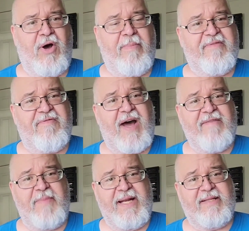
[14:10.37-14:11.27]
all but
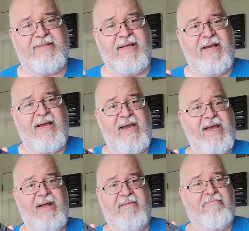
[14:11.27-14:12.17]
5 minutes,
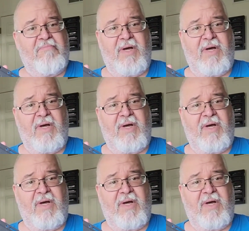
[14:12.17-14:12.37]
and